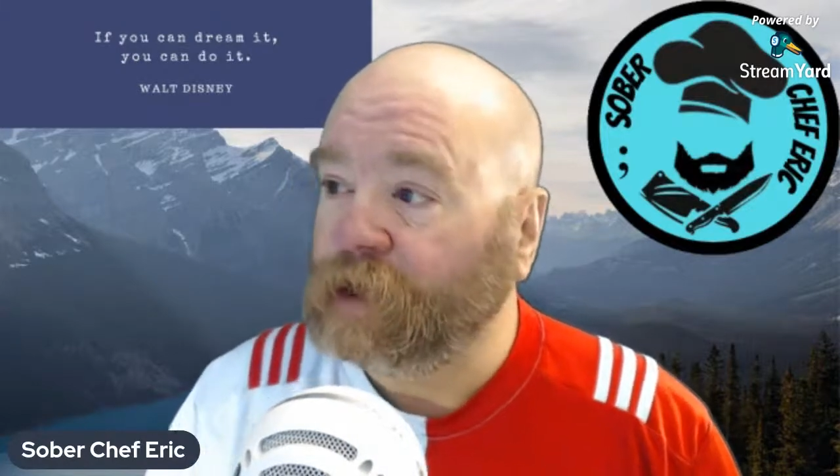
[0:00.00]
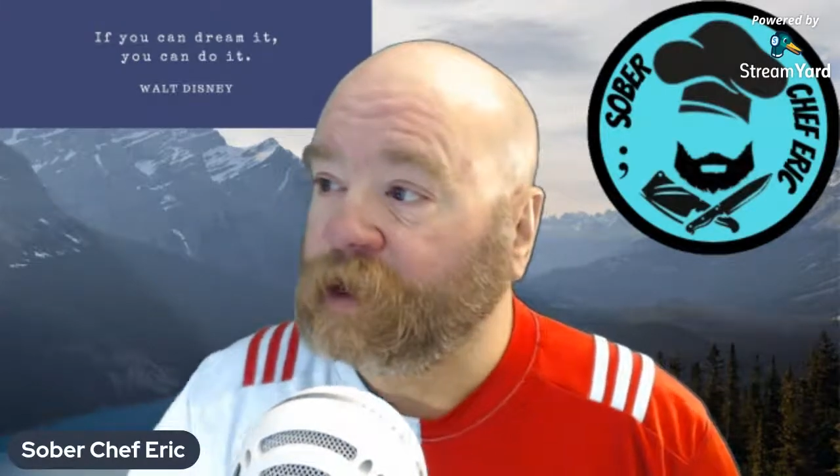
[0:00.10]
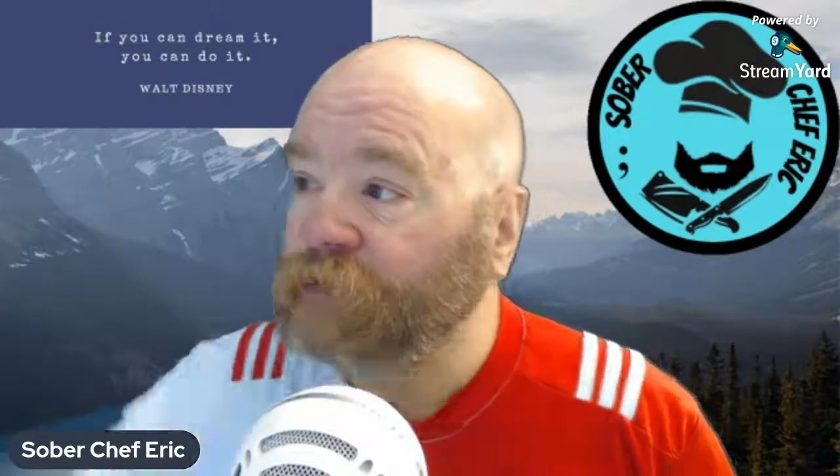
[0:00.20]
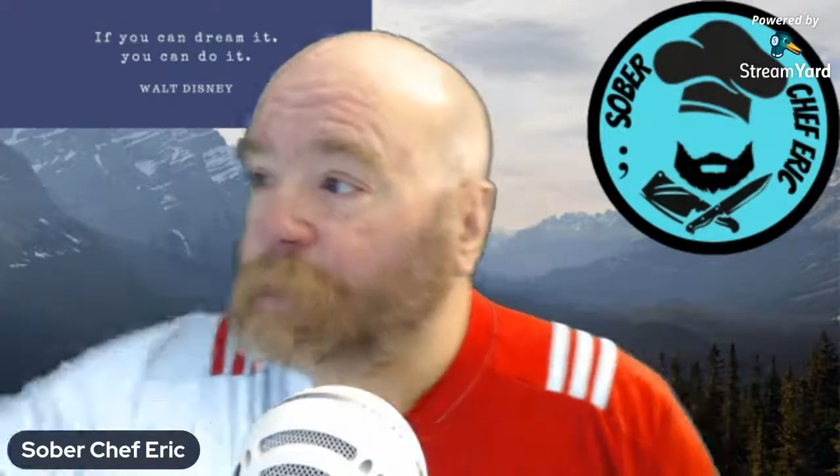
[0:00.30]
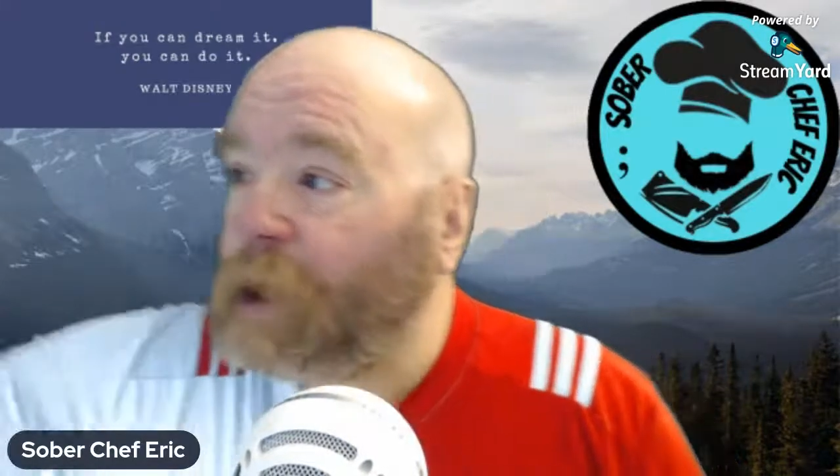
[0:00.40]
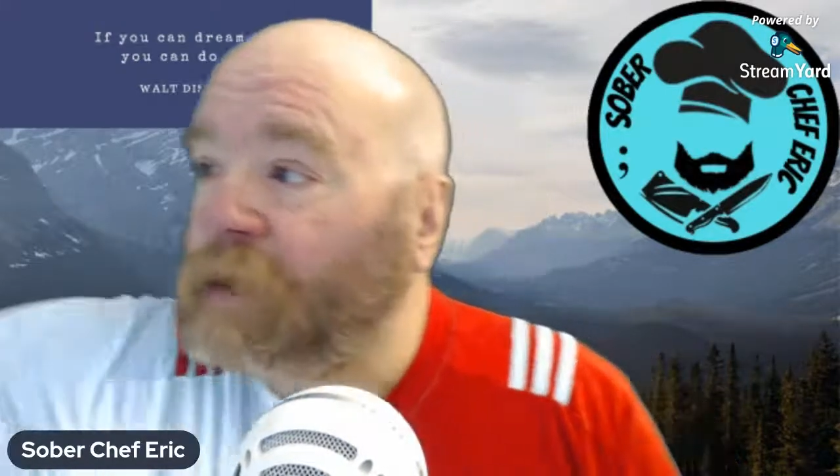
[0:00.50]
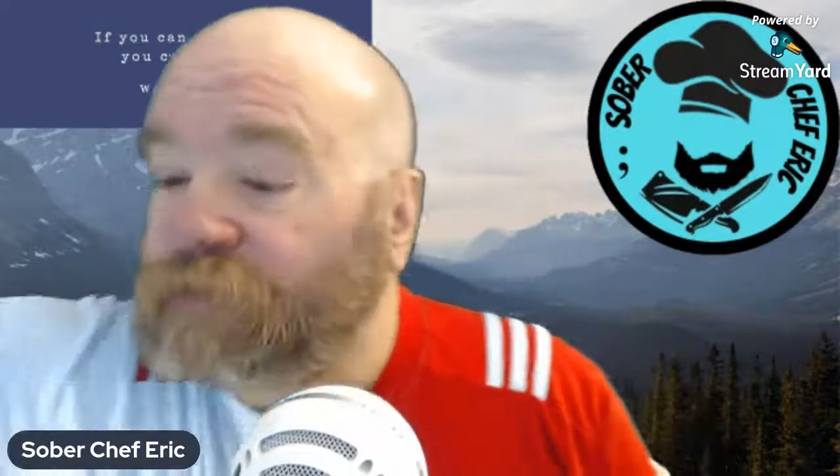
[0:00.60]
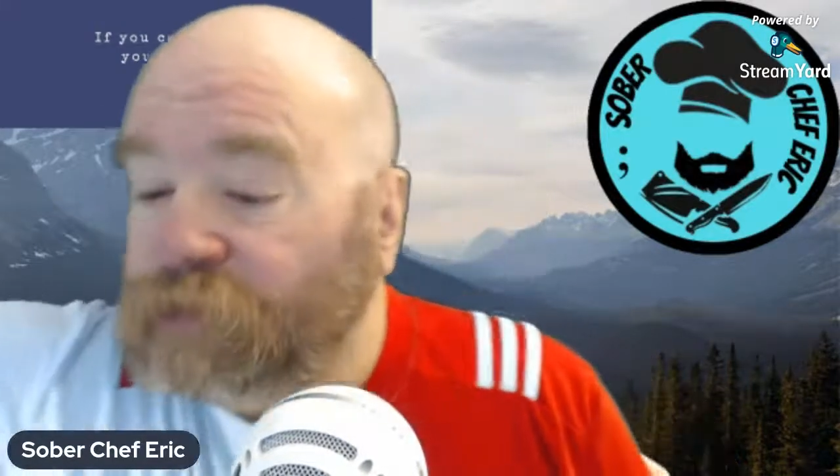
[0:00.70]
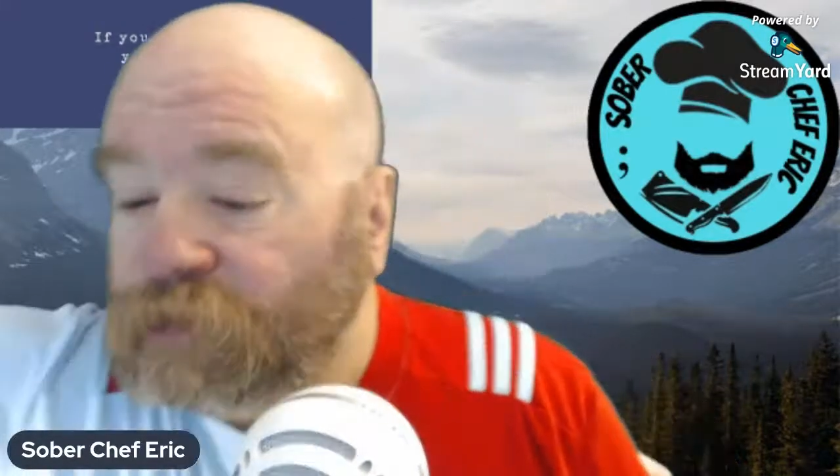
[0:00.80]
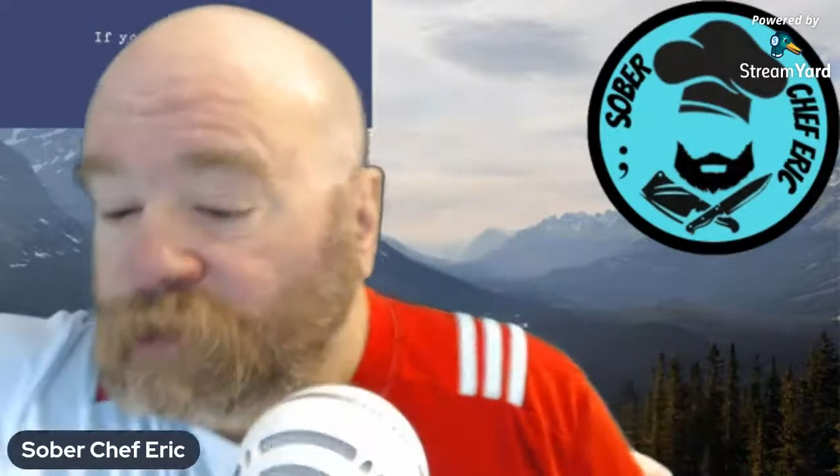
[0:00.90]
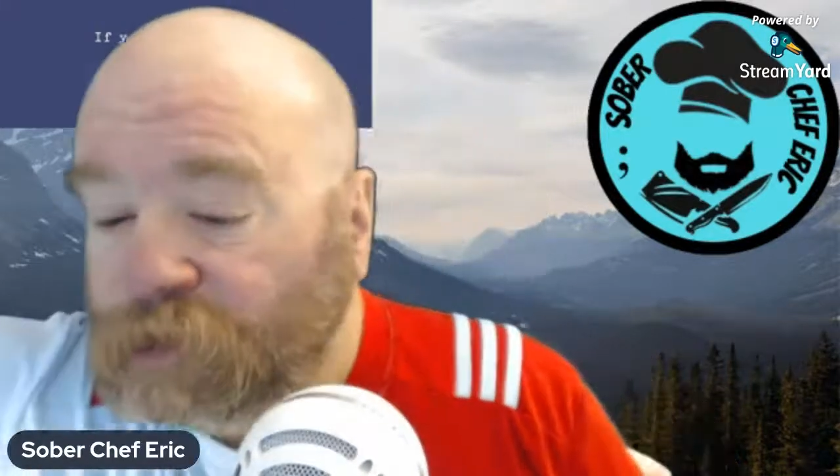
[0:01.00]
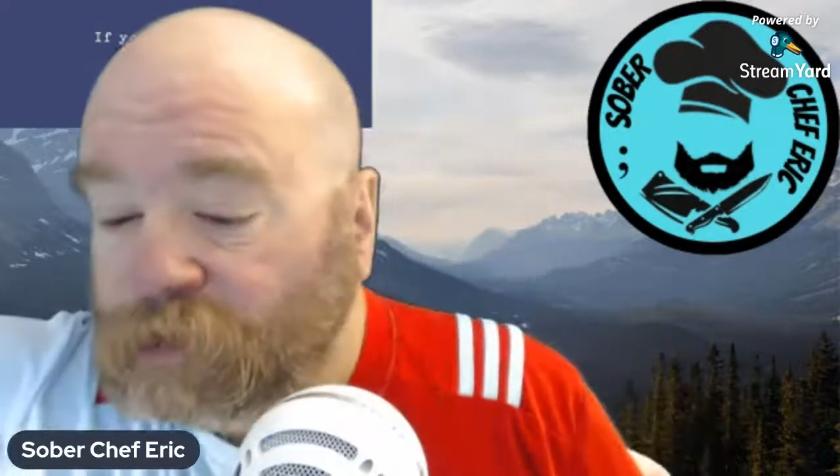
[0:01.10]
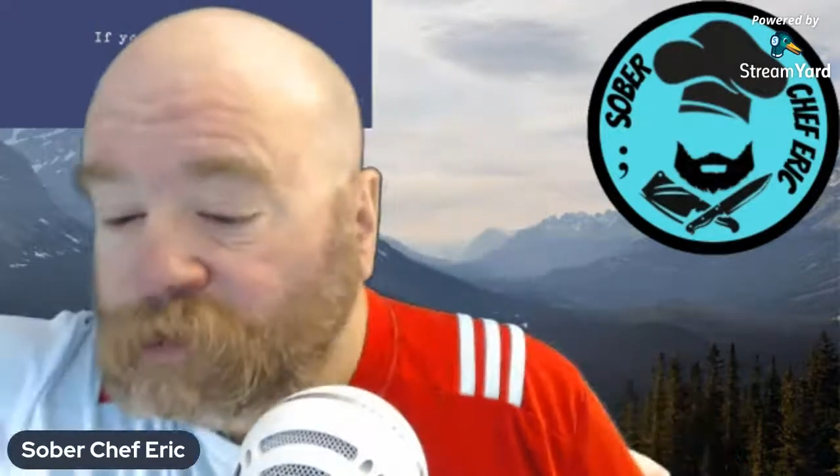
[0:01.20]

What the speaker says: he sponsored.